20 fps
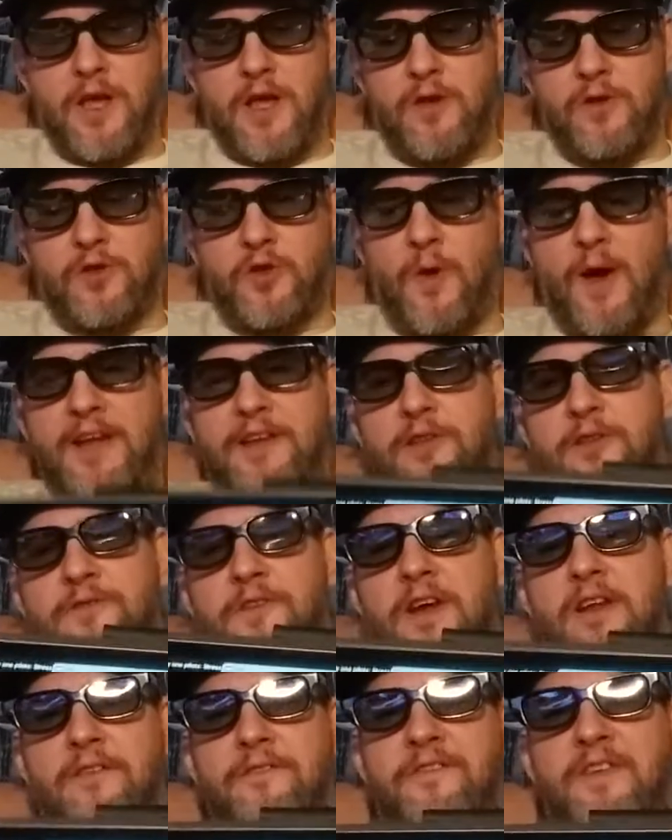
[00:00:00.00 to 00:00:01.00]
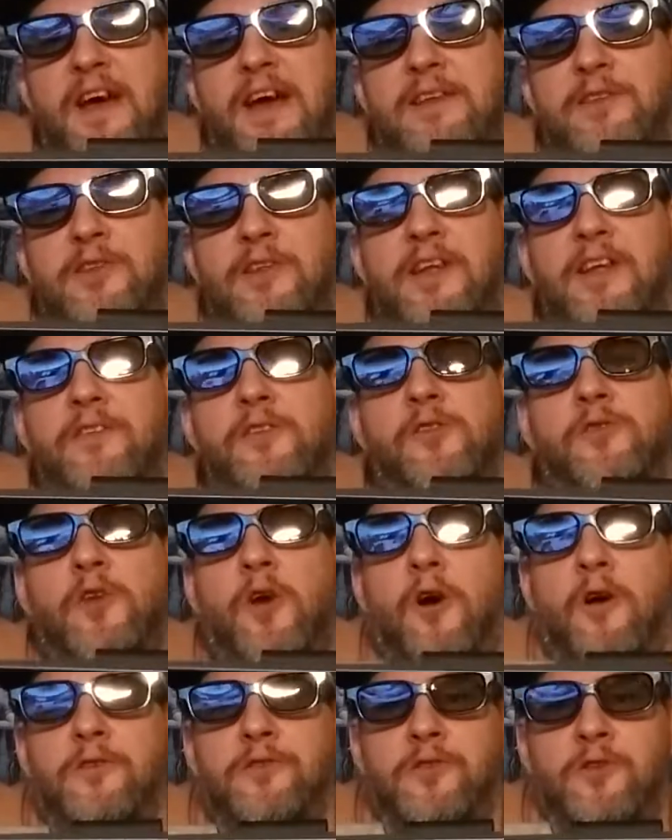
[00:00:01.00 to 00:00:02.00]
so I just find it fascinating. There's
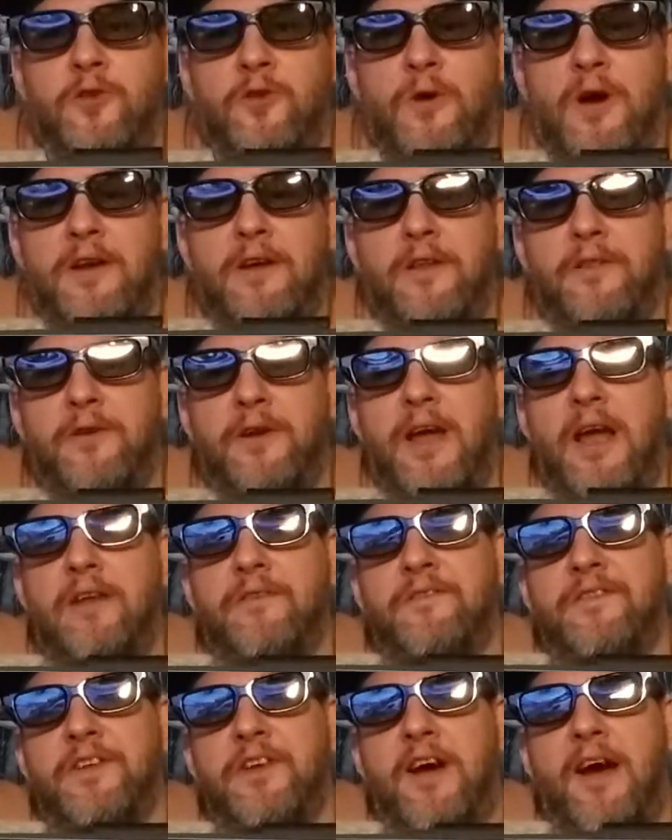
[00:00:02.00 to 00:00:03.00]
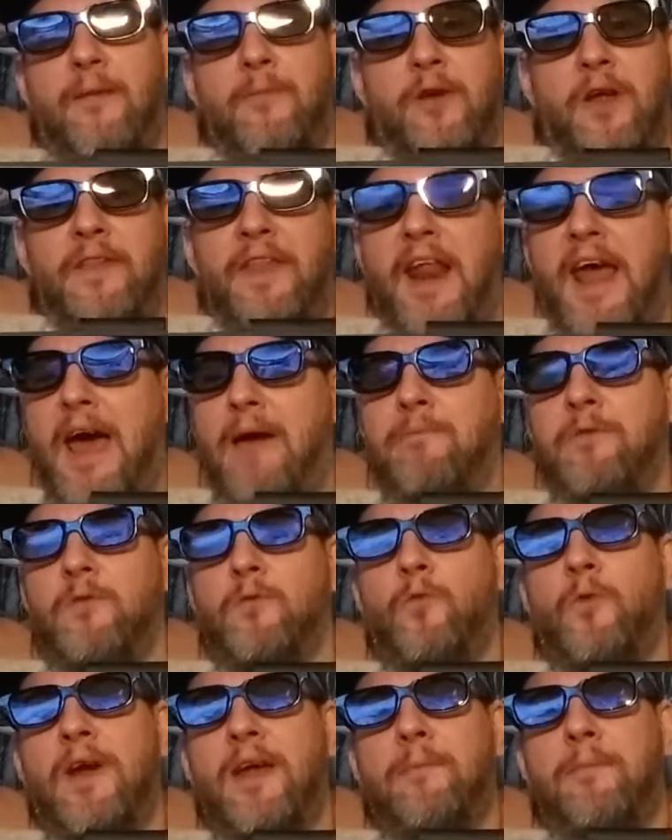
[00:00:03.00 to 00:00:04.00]
also another kind of phenomenon that
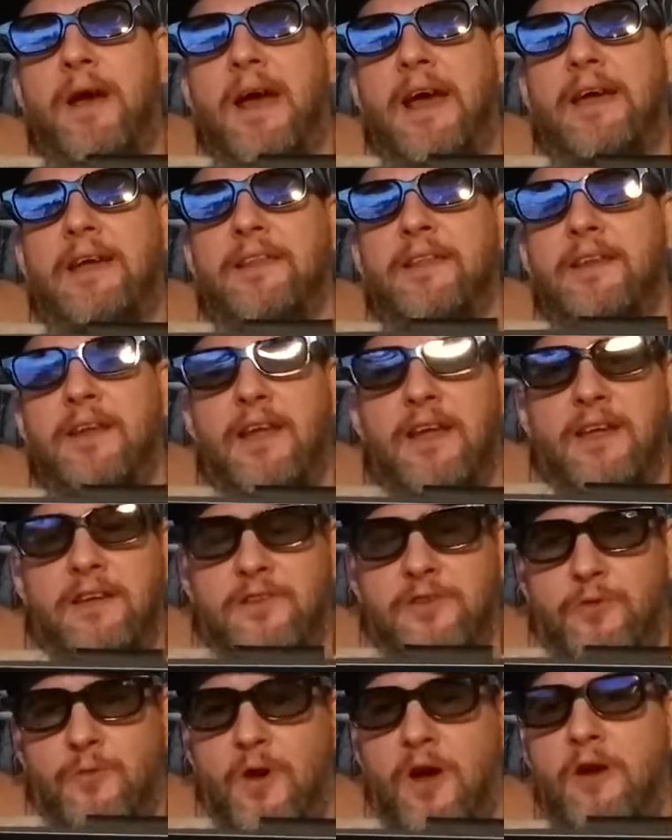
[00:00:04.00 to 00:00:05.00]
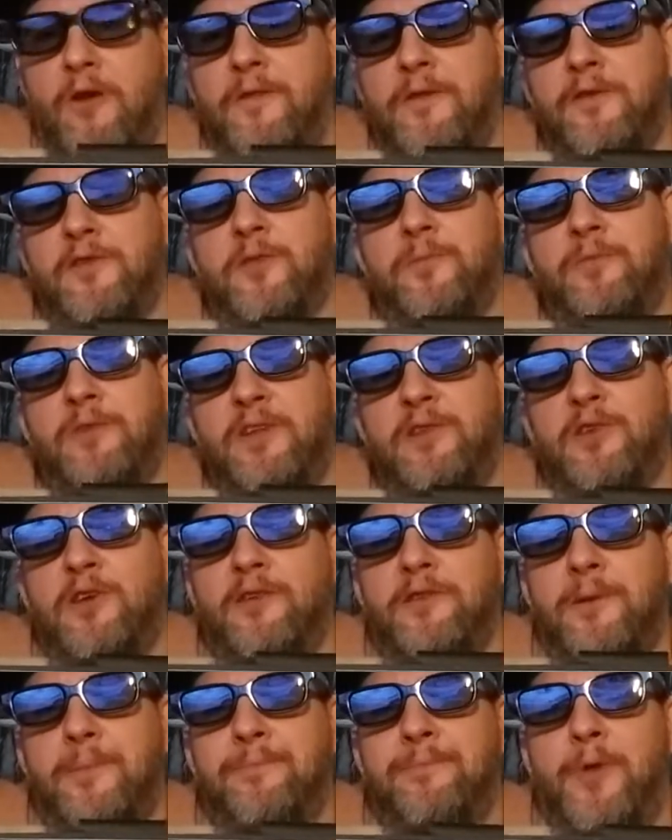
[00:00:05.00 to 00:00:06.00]
happened way back in the day in Toronto. There's a place
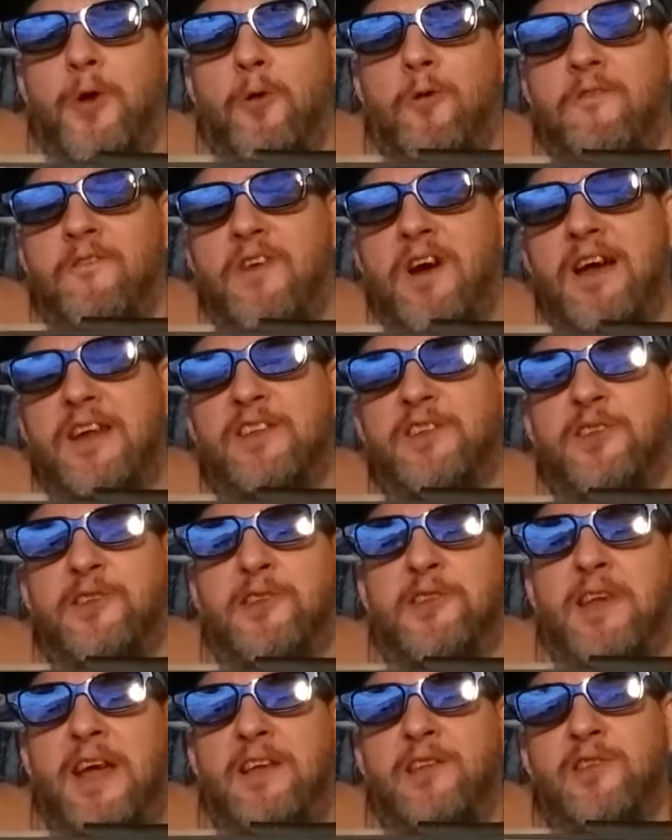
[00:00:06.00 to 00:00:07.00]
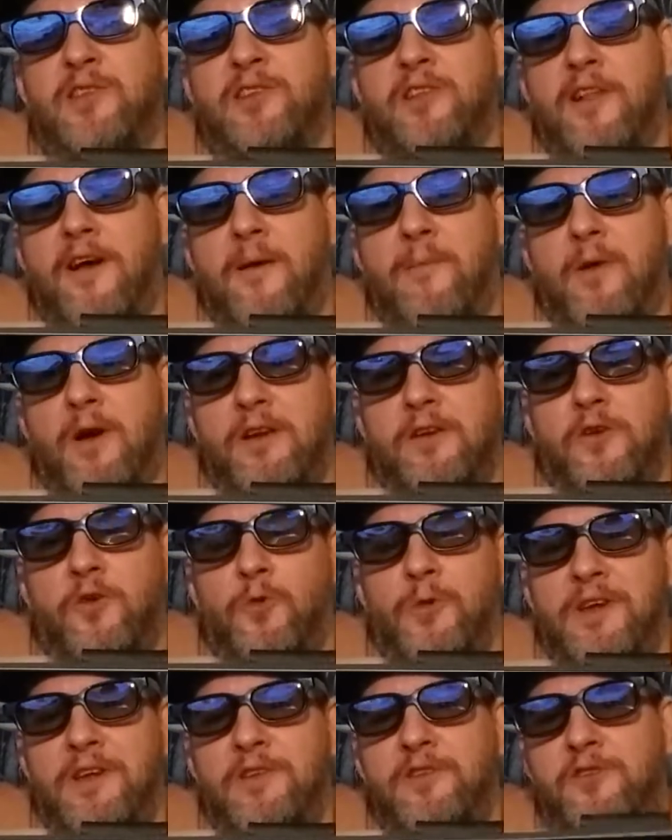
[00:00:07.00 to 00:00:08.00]
called the Bovine Sex Club on
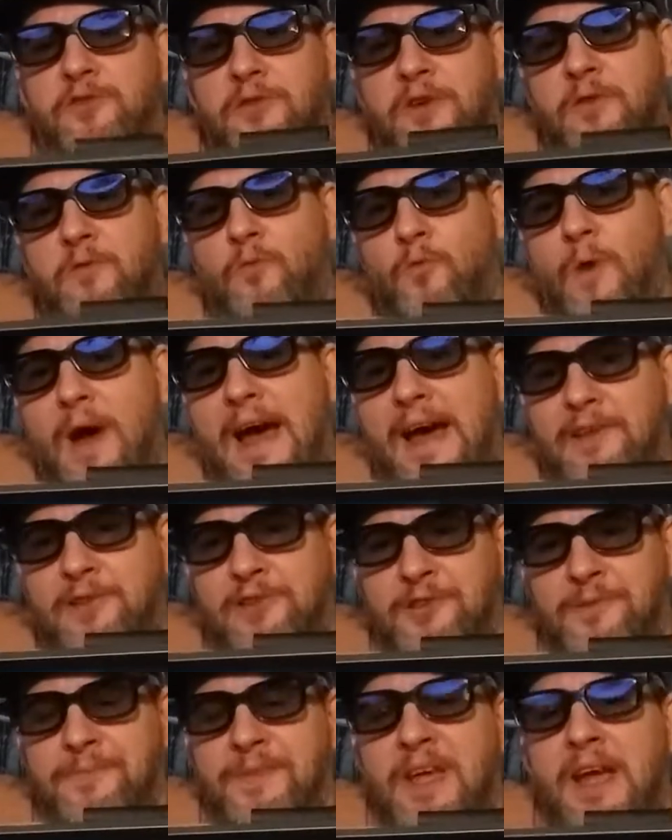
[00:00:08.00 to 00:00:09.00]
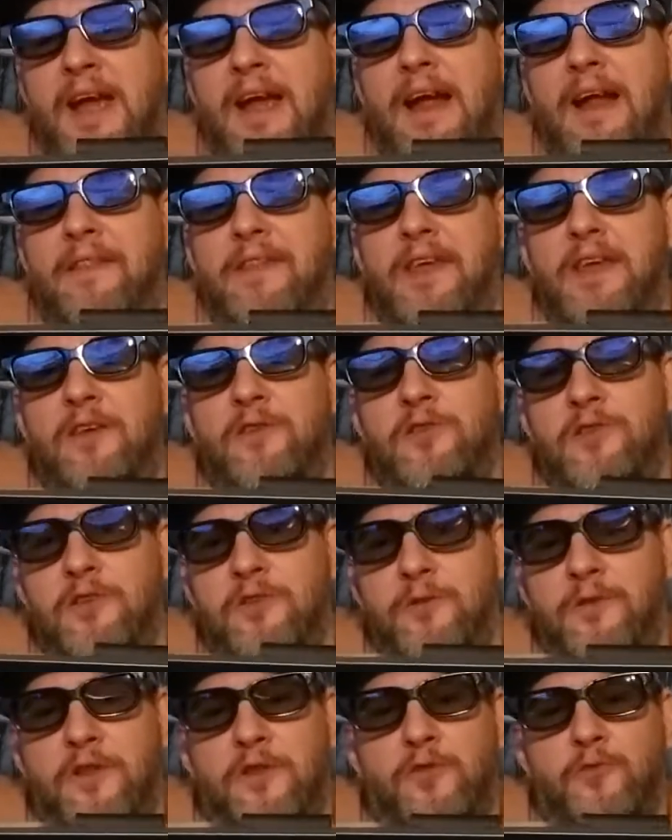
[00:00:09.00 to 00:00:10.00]
Queen Street West, and they used to
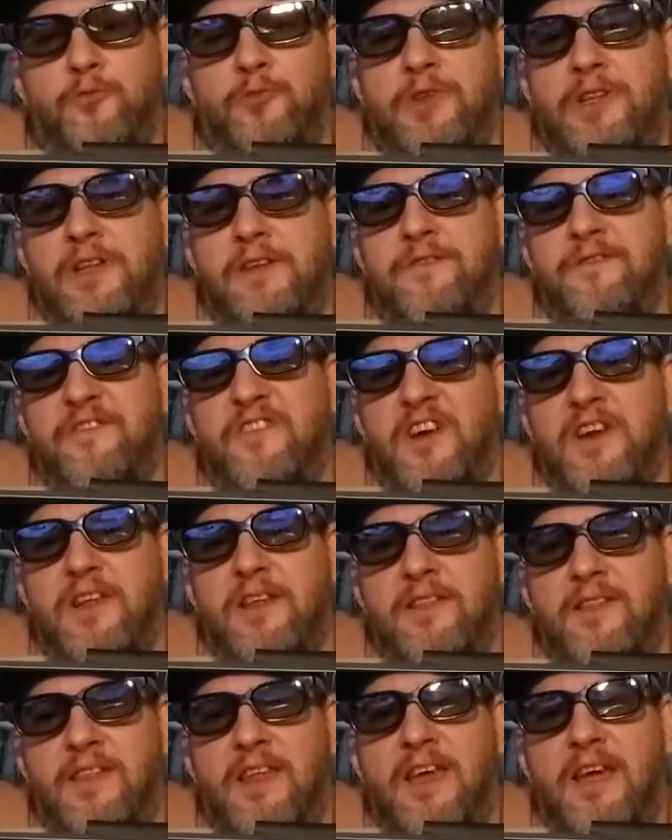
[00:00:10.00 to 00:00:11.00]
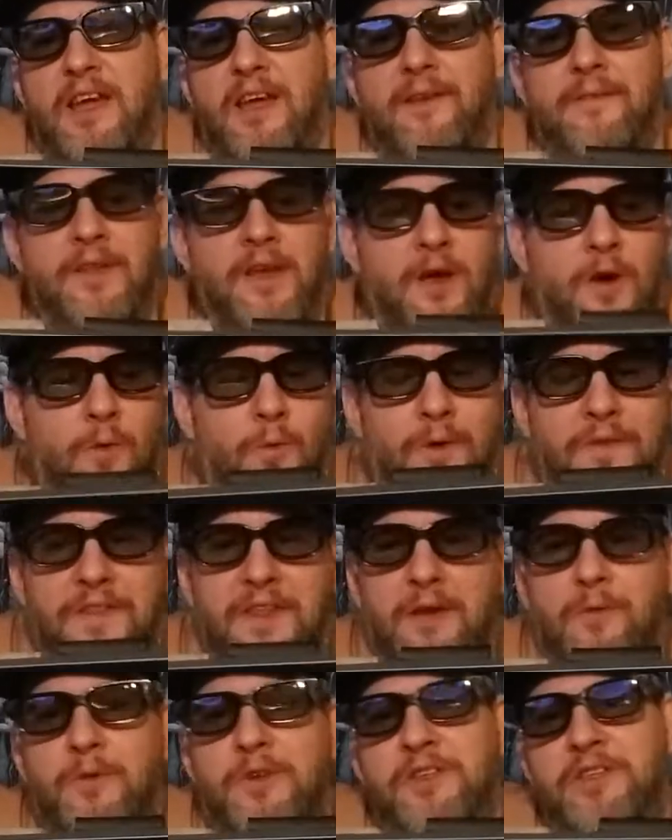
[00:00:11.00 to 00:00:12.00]
do this really funny thing. What
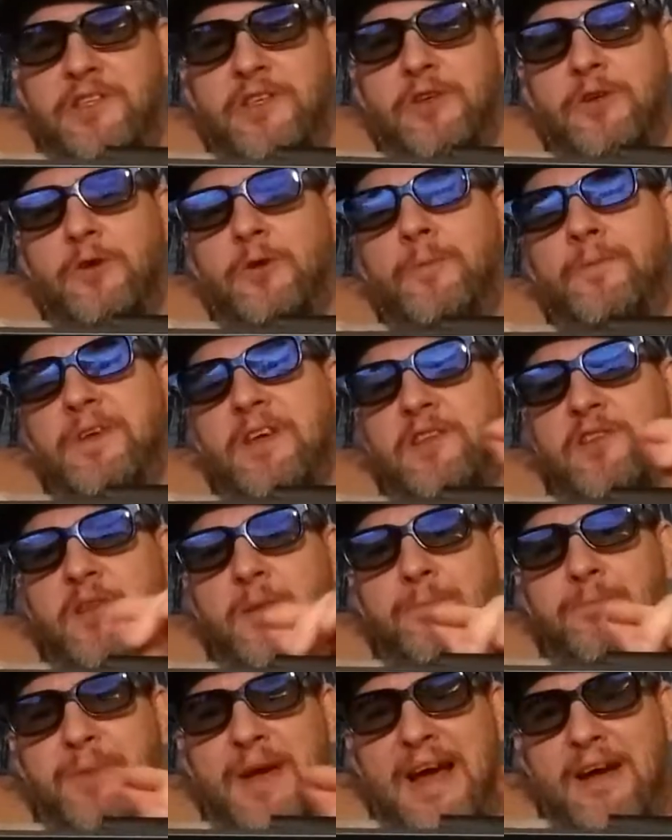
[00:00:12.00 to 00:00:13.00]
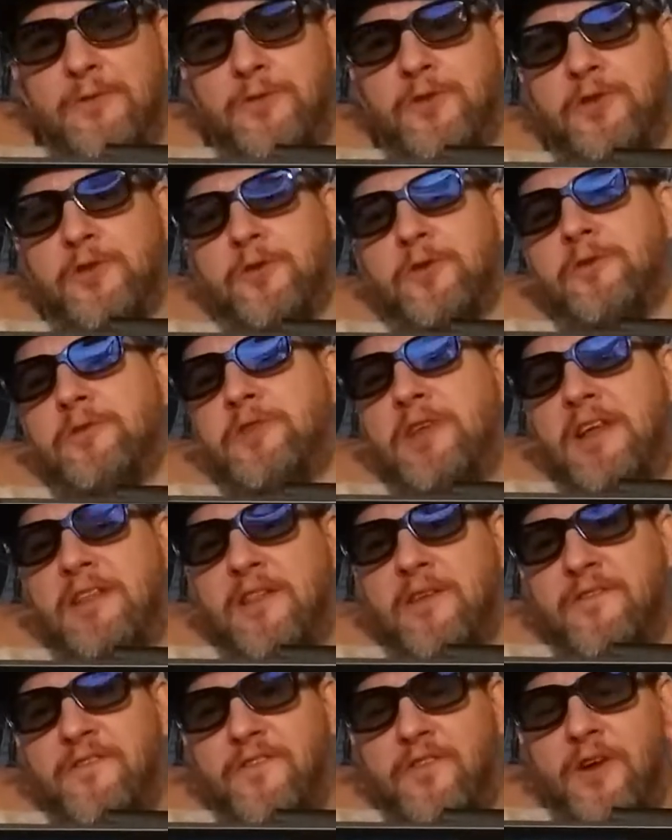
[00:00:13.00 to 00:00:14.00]
they would do is the bouncers at
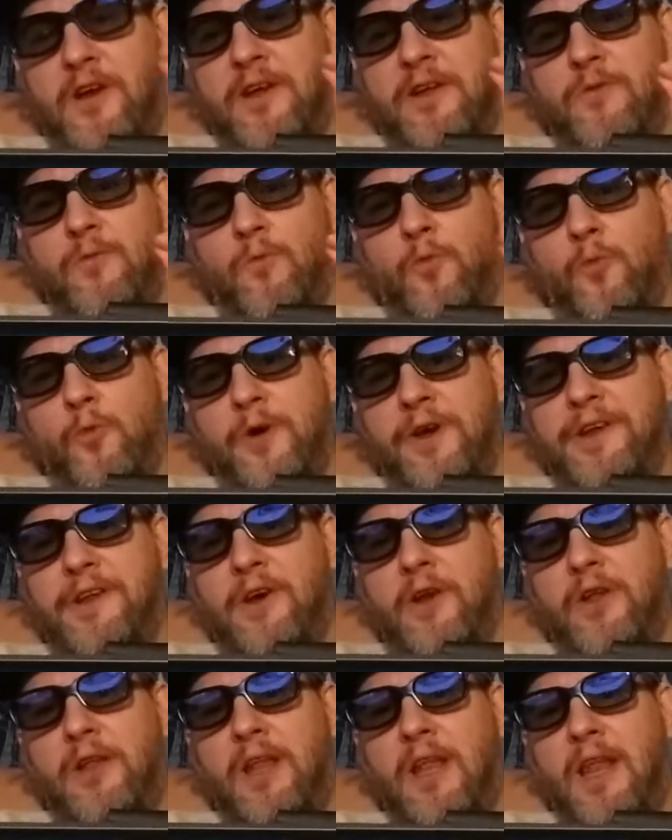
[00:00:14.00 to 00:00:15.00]
the front would